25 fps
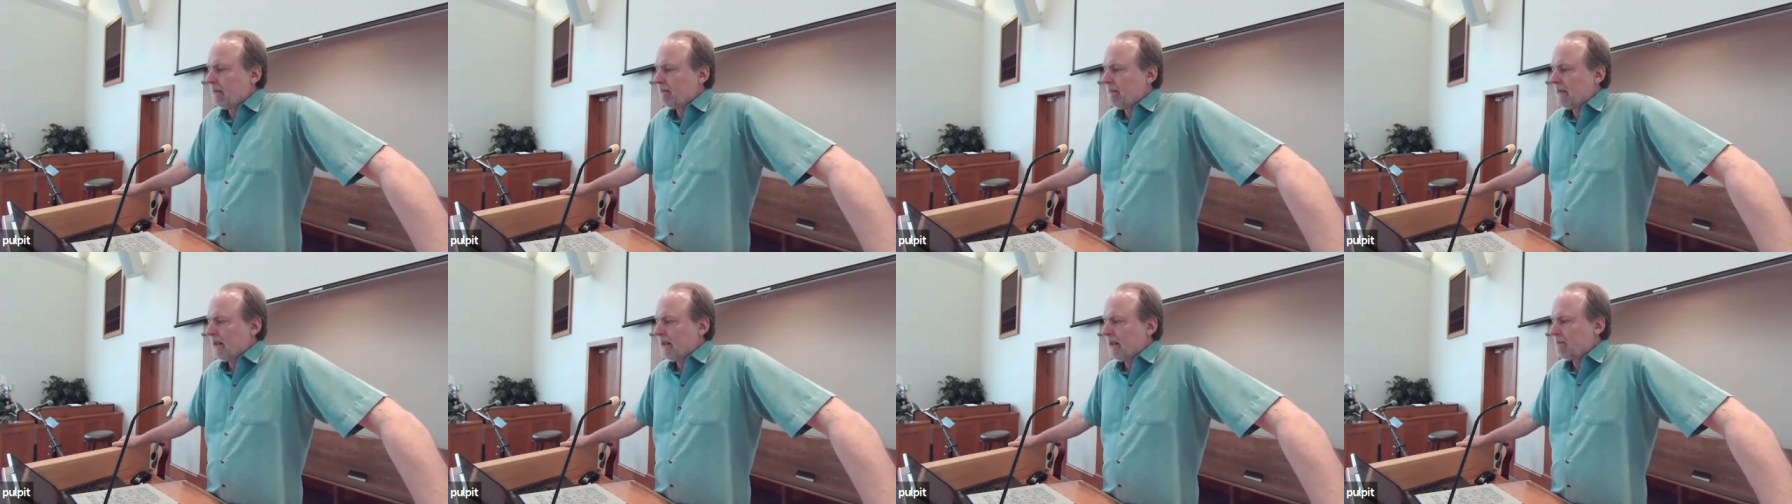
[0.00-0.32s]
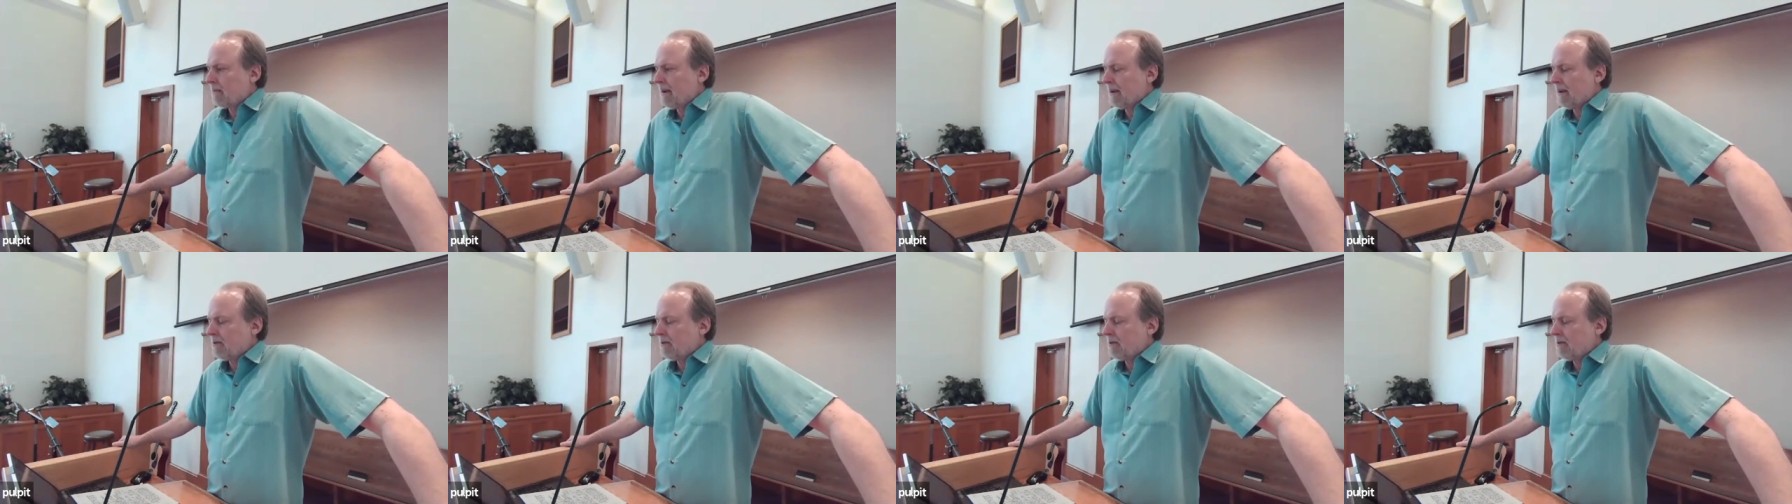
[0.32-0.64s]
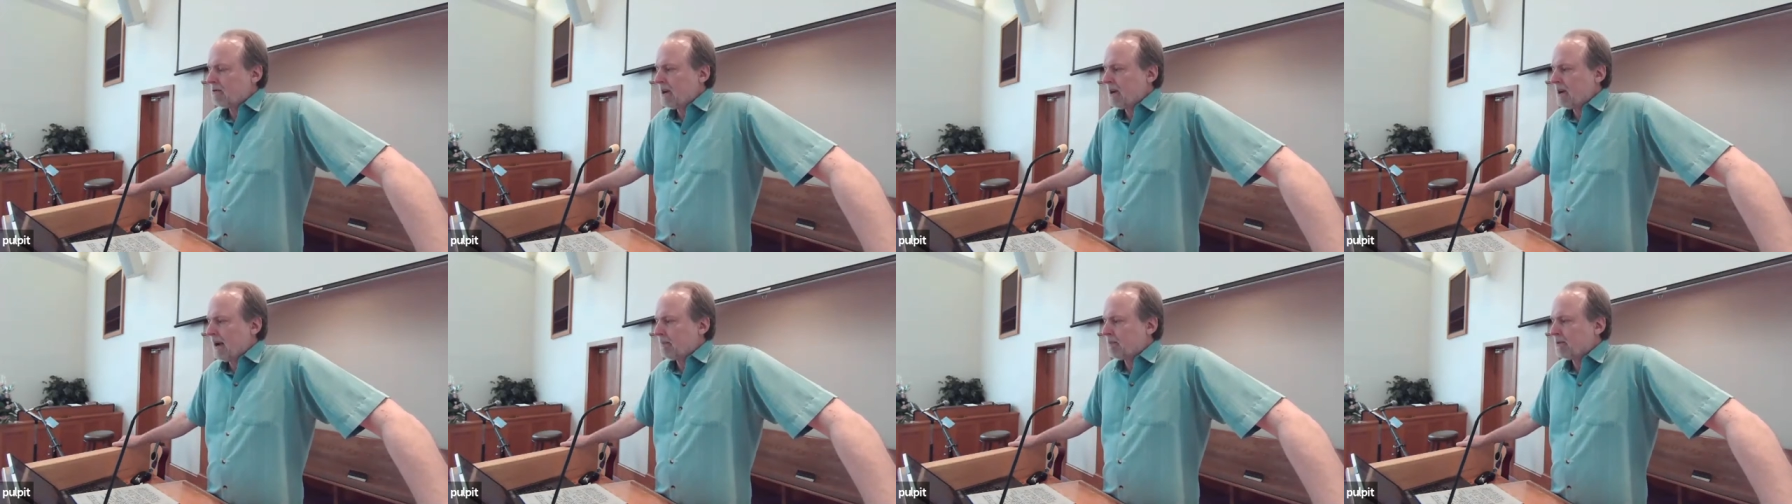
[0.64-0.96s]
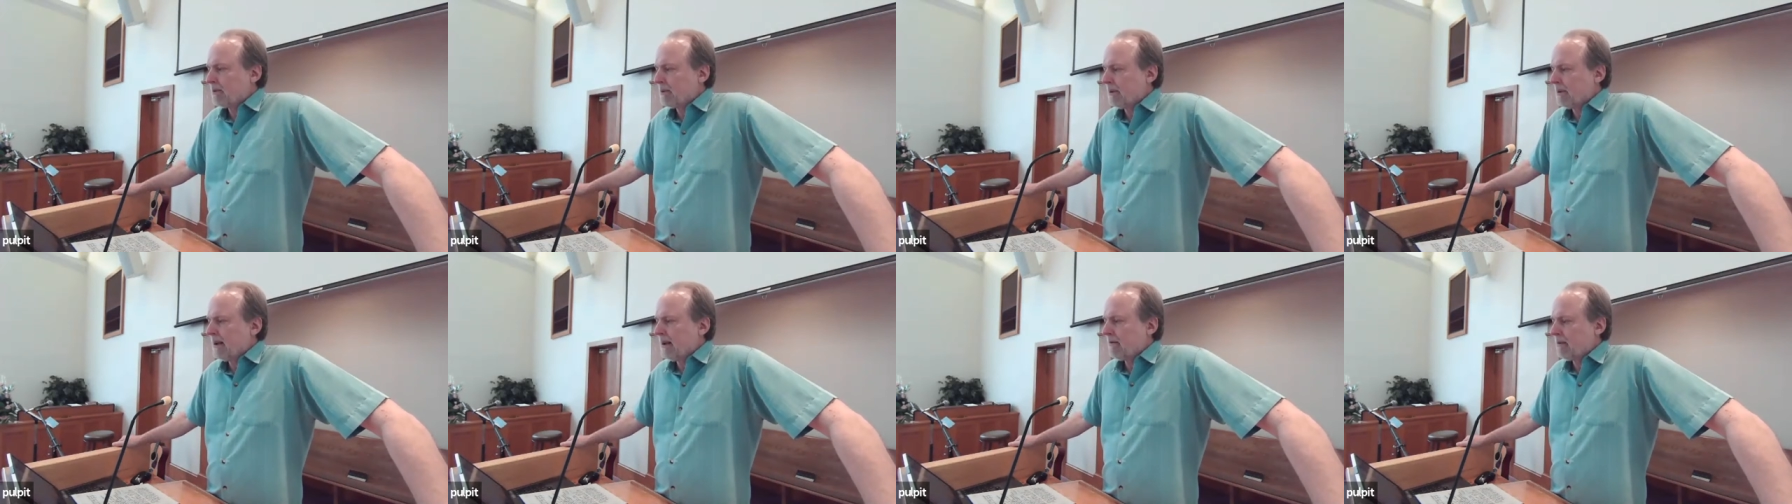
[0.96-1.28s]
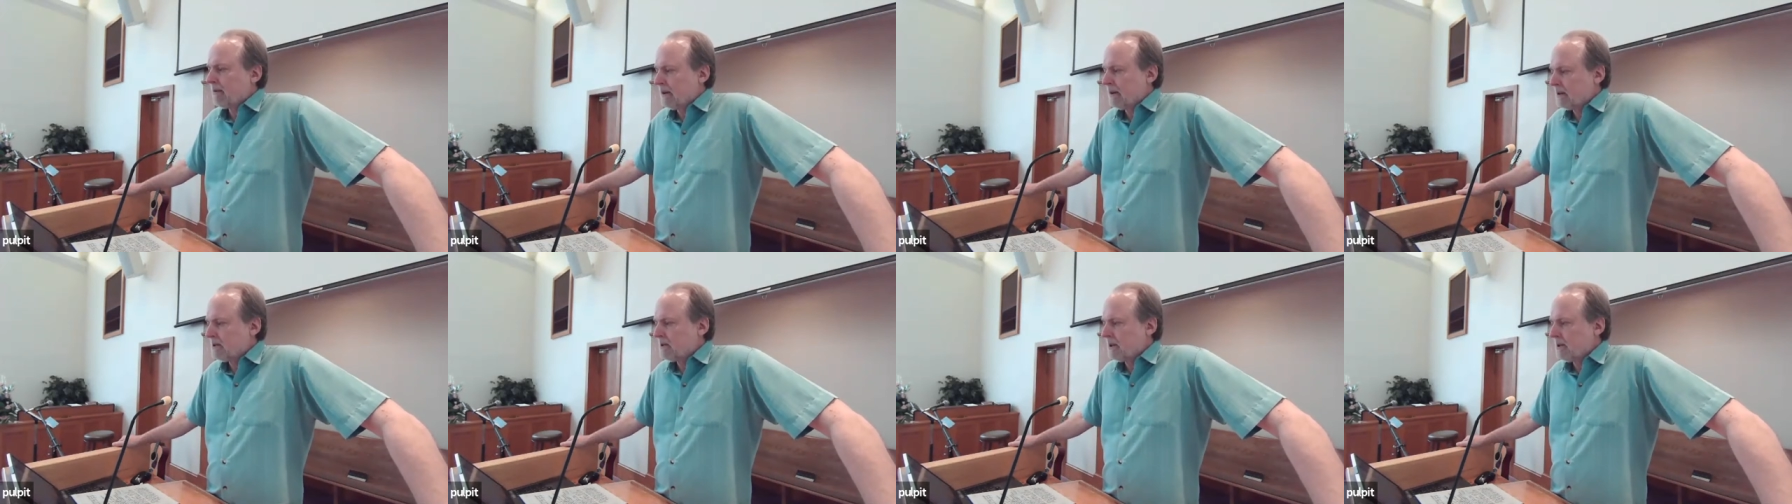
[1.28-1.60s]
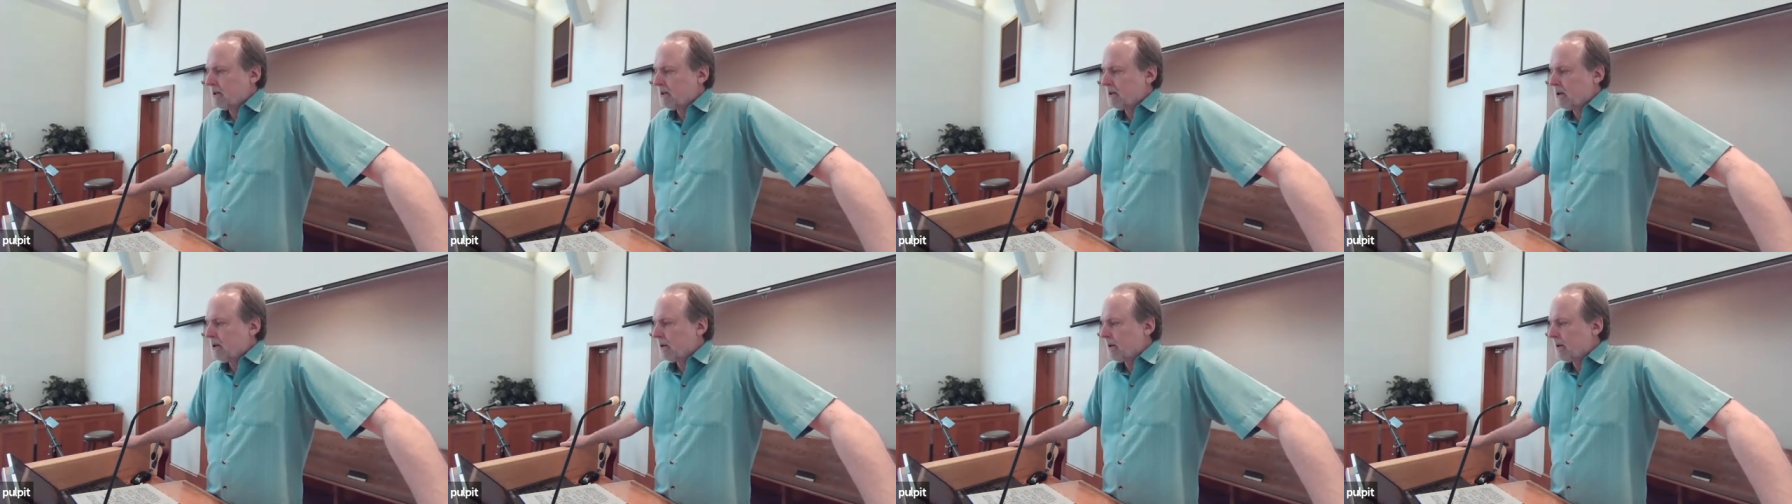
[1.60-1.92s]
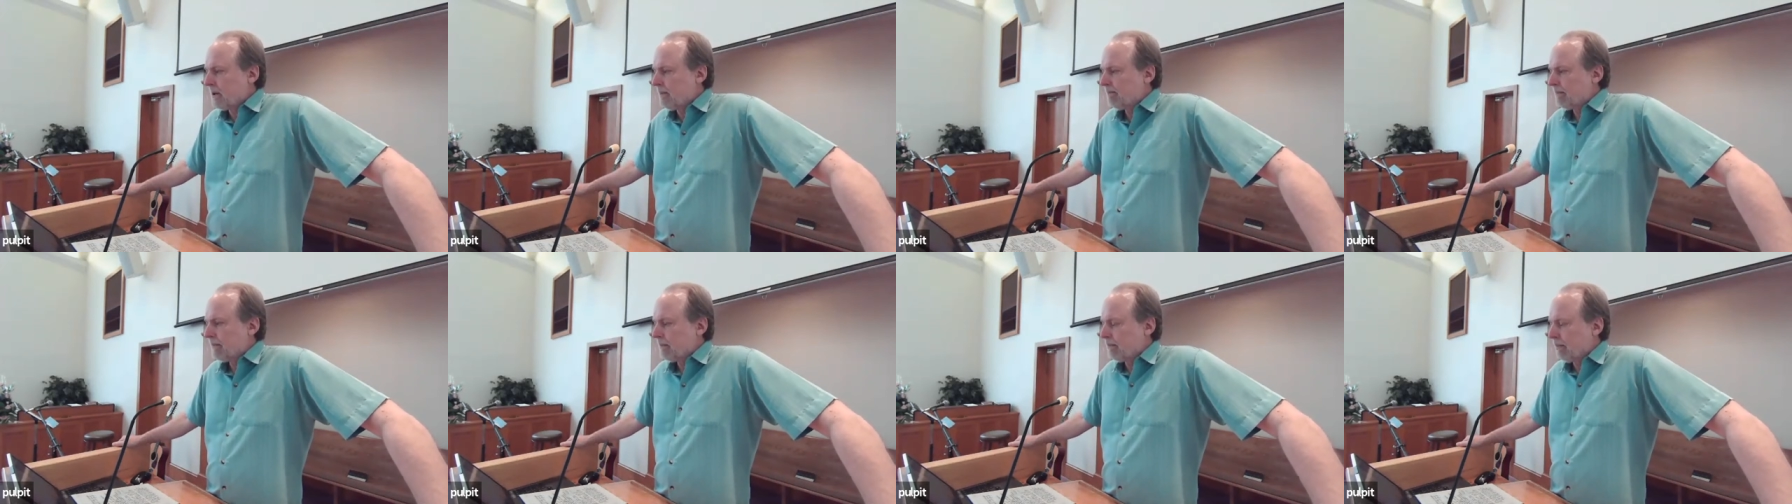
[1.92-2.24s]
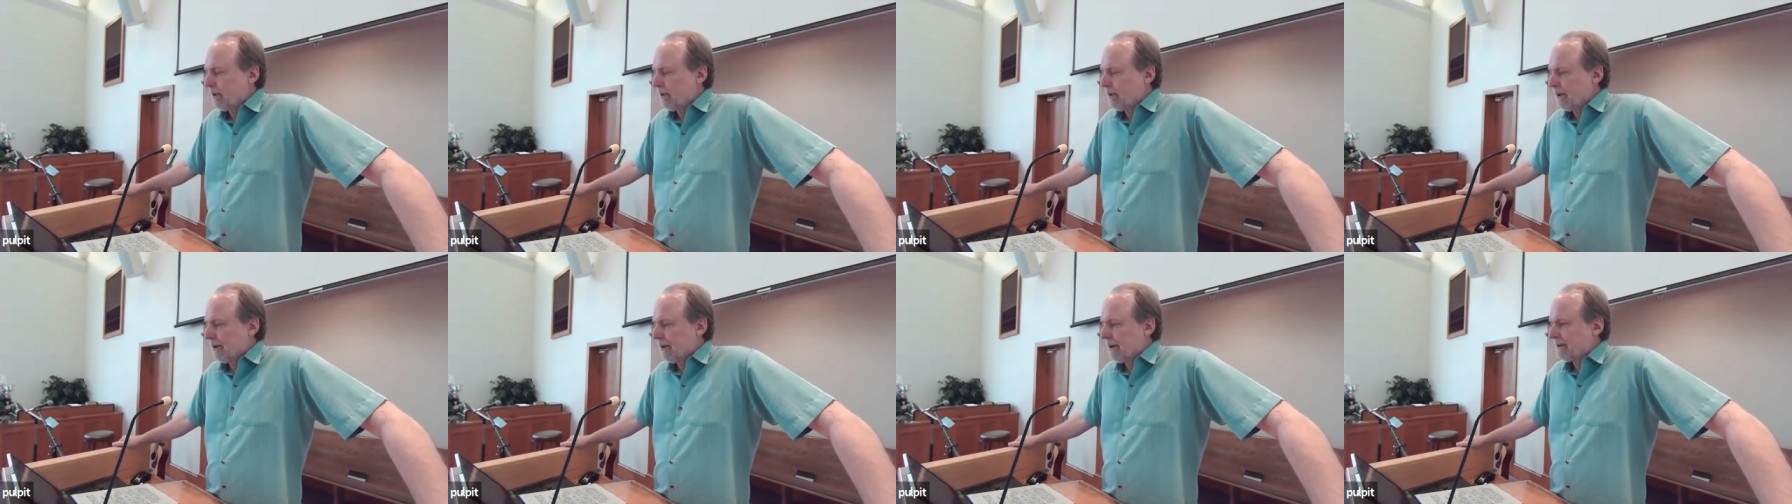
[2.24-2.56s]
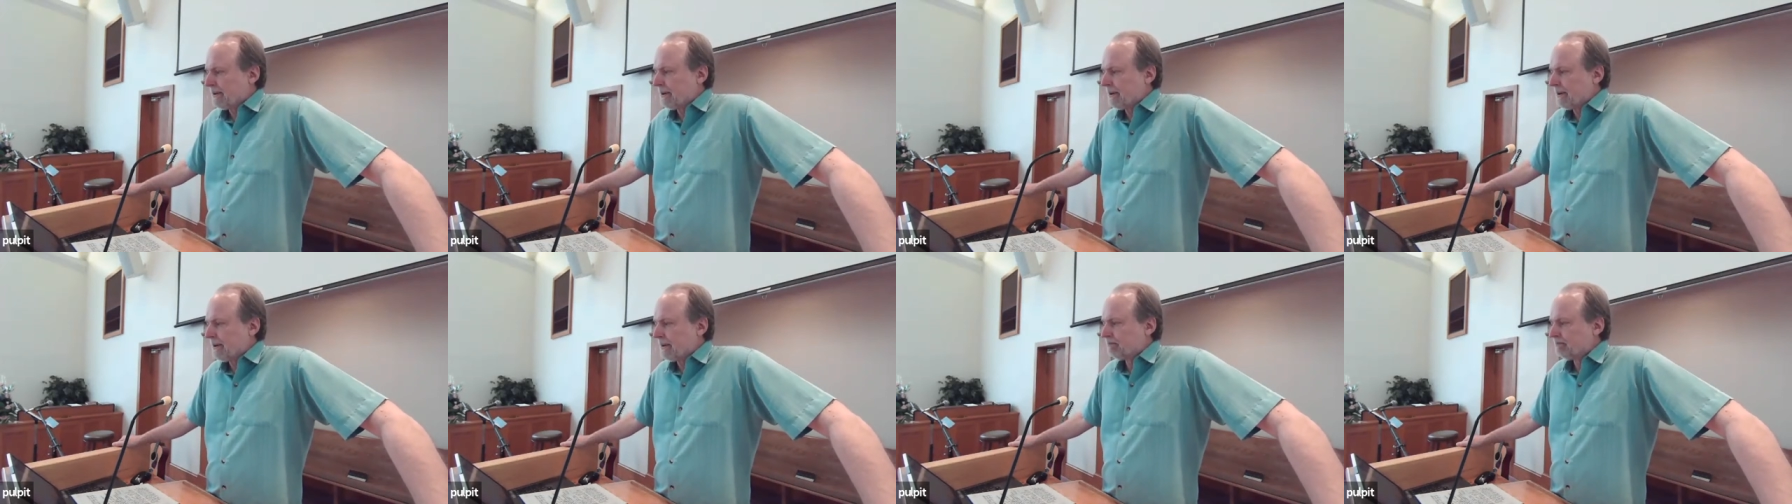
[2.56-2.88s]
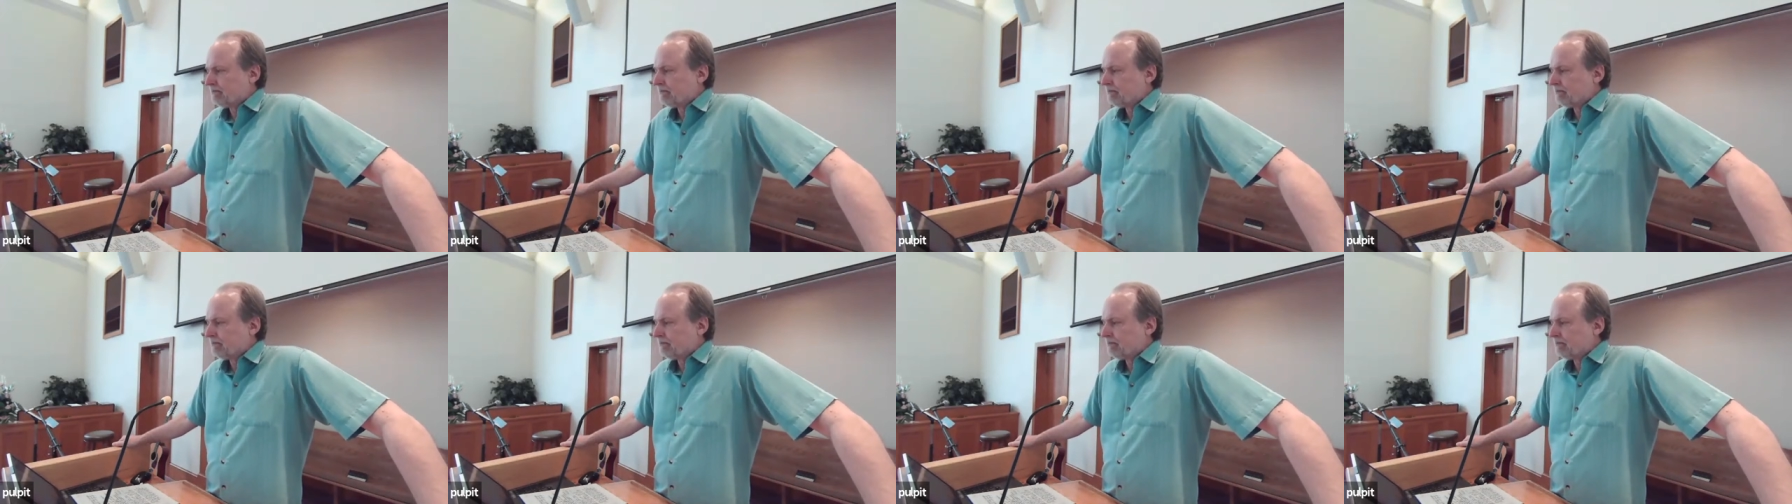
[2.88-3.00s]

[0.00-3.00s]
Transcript: in Matthew chapter 11, it's in your bulletin,